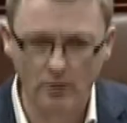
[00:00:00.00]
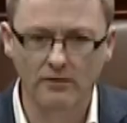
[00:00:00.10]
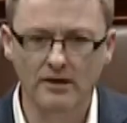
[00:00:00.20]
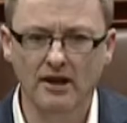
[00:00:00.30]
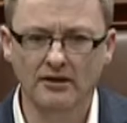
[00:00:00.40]

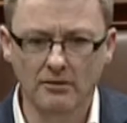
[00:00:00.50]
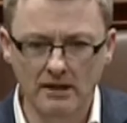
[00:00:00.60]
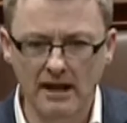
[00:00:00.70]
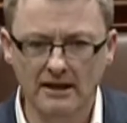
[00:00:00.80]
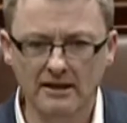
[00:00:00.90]
for not doing
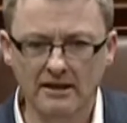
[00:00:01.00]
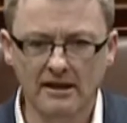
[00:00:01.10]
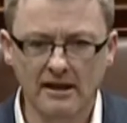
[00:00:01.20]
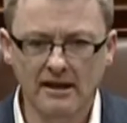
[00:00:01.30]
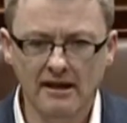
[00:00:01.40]
anything.
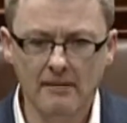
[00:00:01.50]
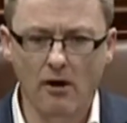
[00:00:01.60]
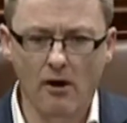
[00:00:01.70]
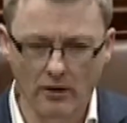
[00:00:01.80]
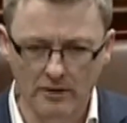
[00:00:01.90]

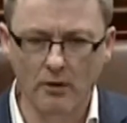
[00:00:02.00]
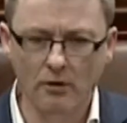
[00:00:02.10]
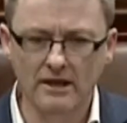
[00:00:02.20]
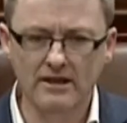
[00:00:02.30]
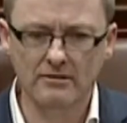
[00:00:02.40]
All the more
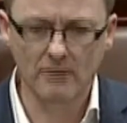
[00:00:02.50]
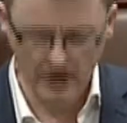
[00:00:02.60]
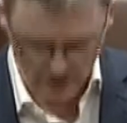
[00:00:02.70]
reason why it